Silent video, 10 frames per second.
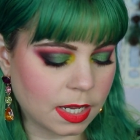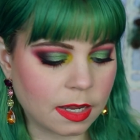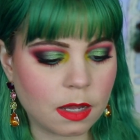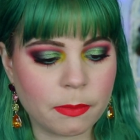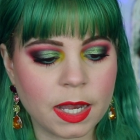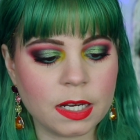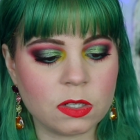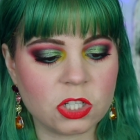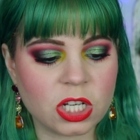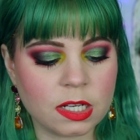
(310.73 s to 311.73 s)
I got mine
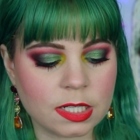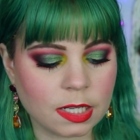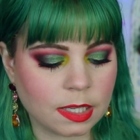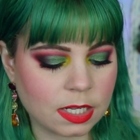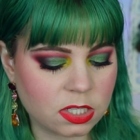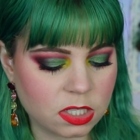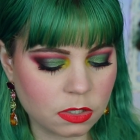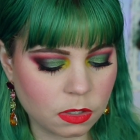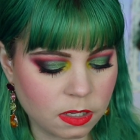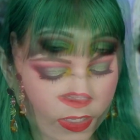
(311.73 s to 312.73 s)
in the shade
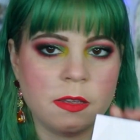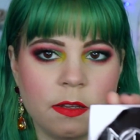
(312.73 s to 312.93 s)
Celestial.